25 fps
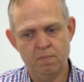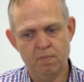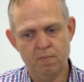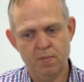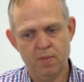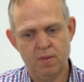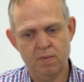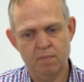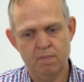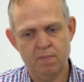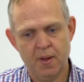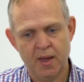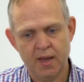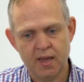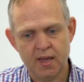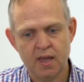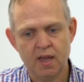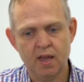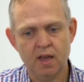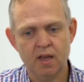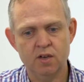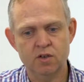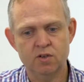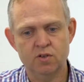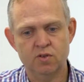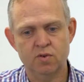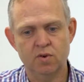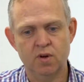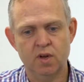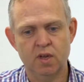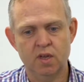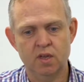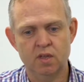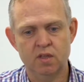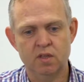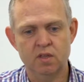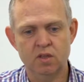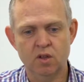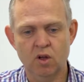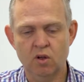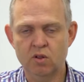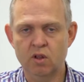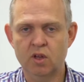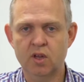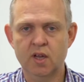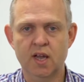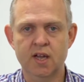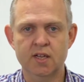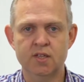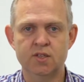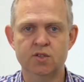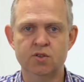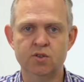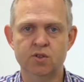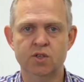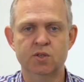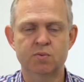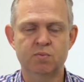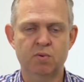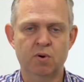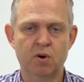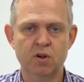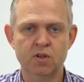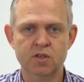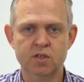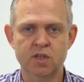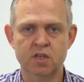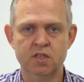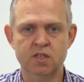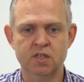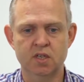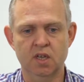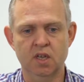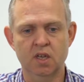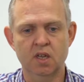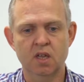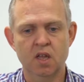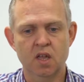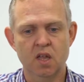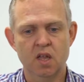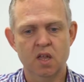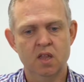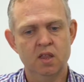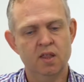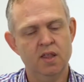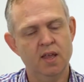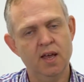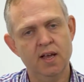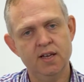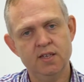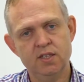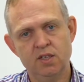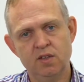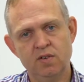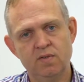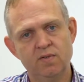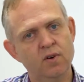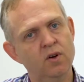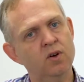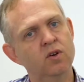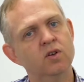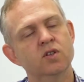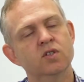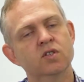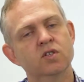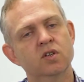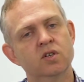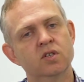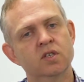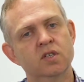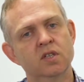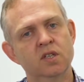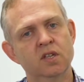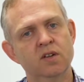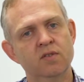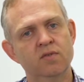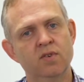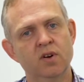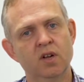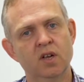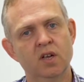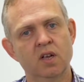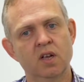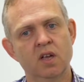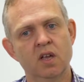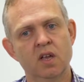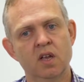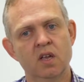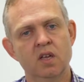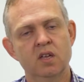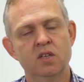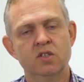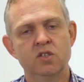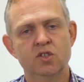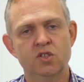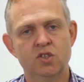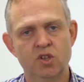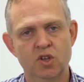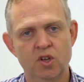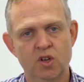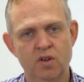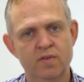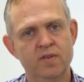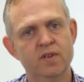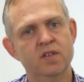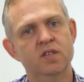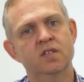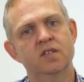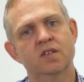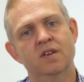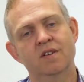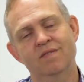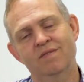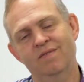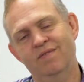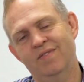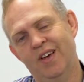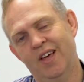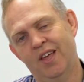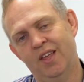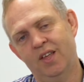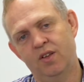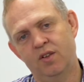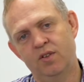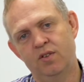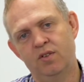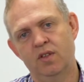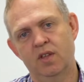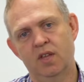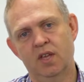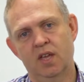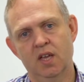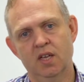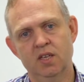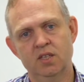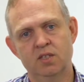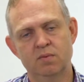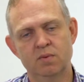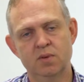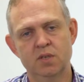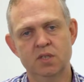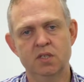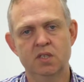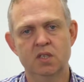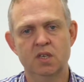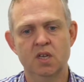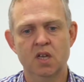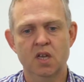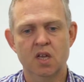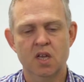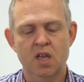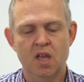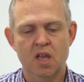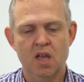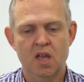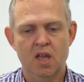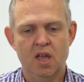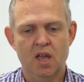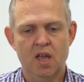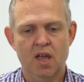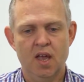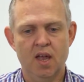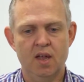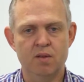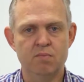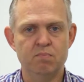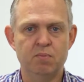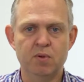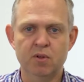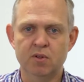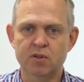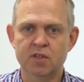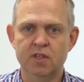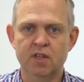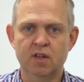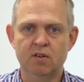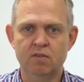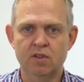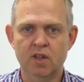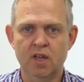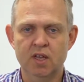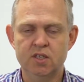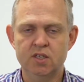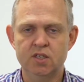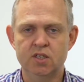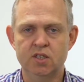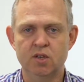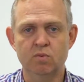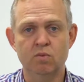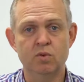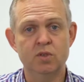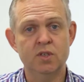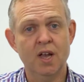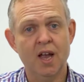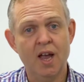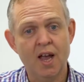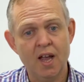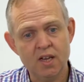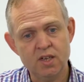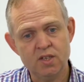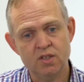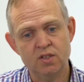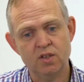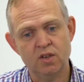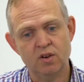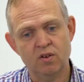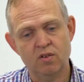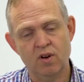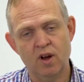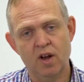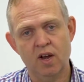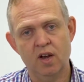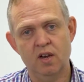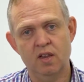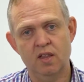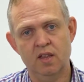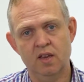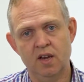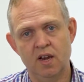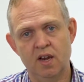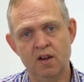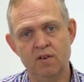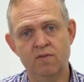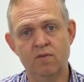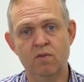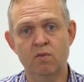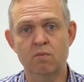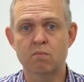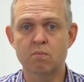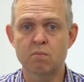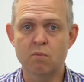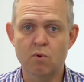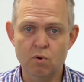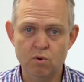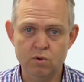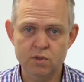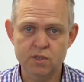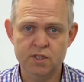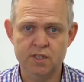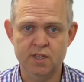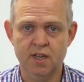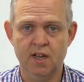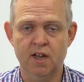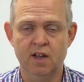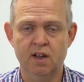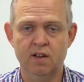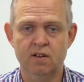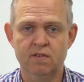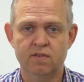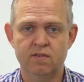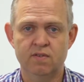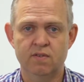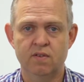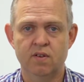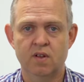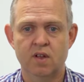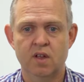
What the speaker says: the banking industry no longer had to do this processing. They actually focused on delivering service and value to the customers and building that relationship, which actually created the need for more staff,